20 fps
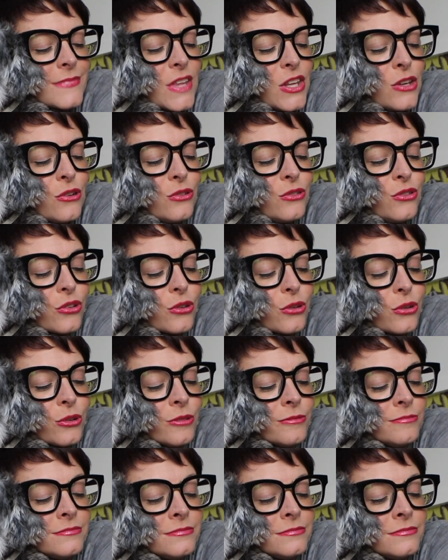You do.
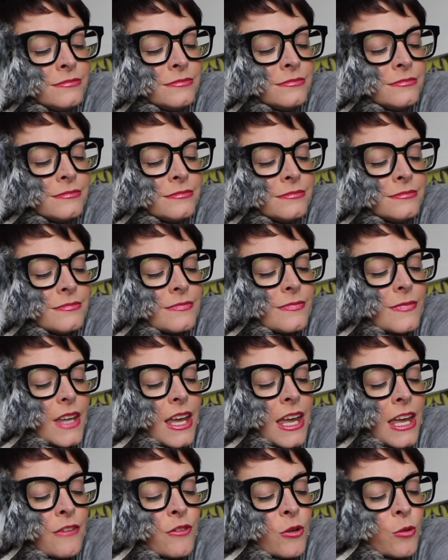
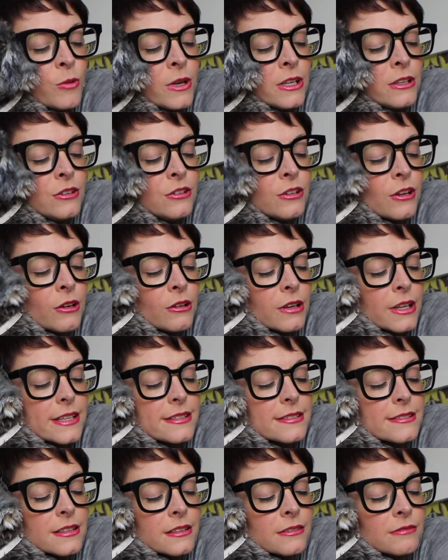Even when you don't
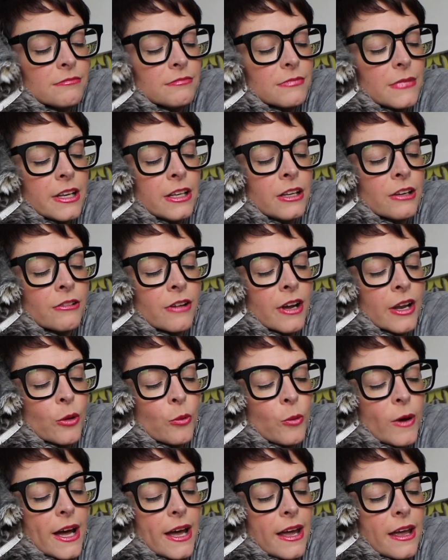listen and you run
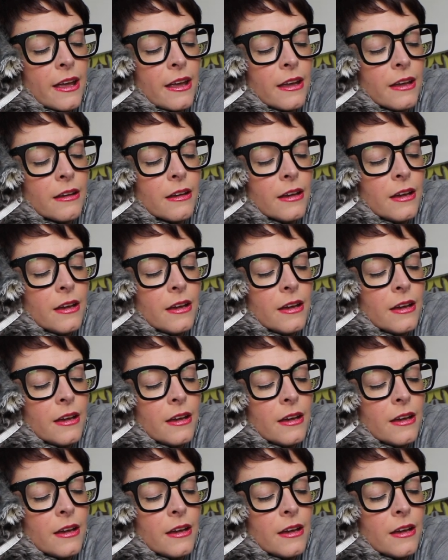away